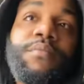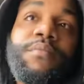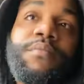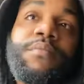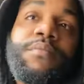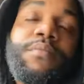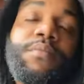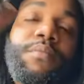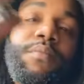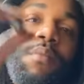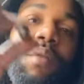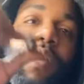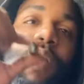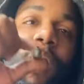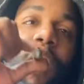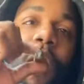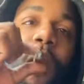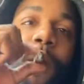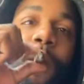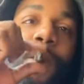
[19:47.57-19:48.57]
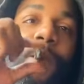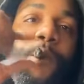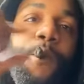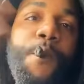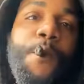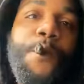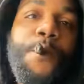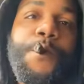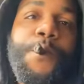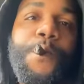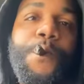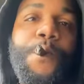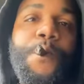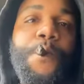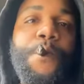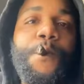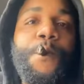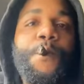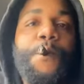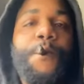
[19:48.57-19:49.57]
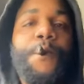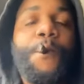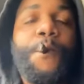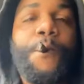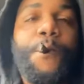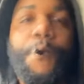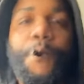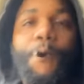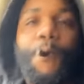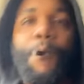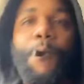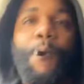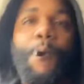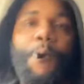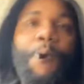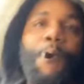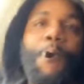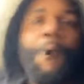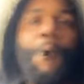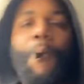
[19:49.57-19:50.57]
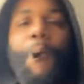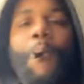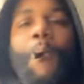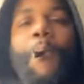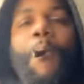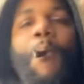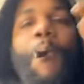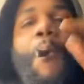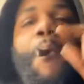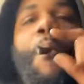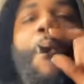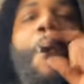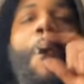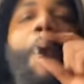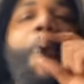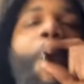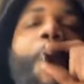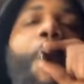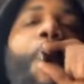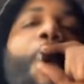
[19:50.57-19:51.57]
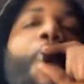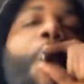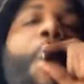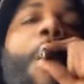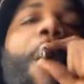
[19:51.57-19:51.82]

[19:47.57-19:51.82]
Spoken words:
No one is speaking in this clip.